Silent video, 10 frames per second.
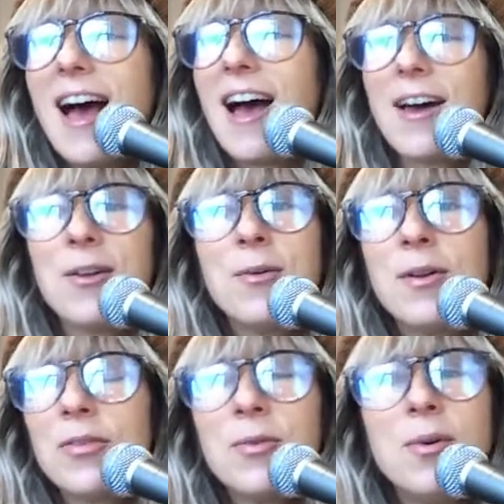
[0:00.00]
I don't
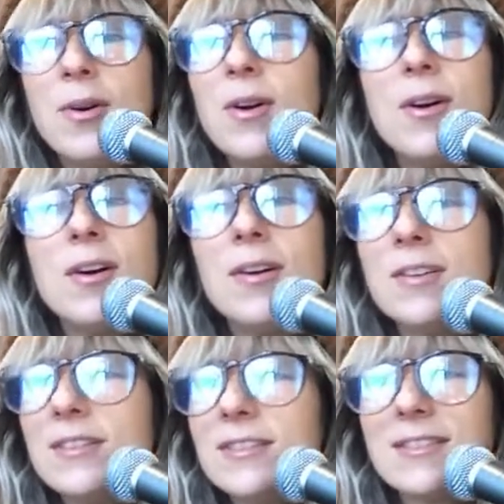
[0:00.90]
want the
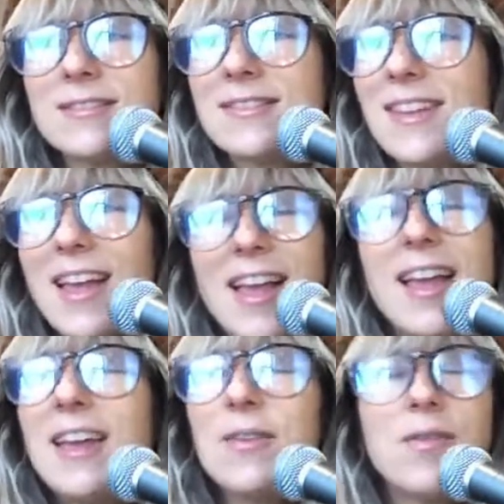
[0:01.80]
world
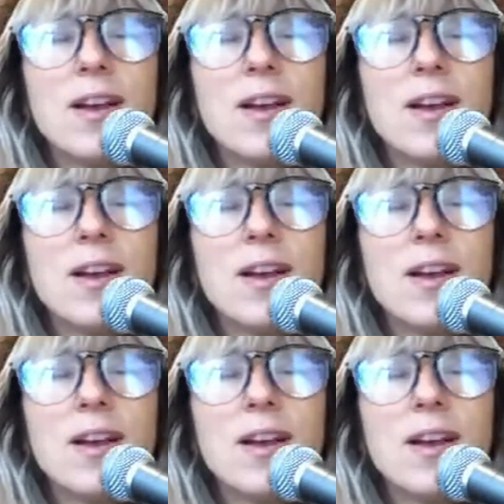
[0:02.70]
if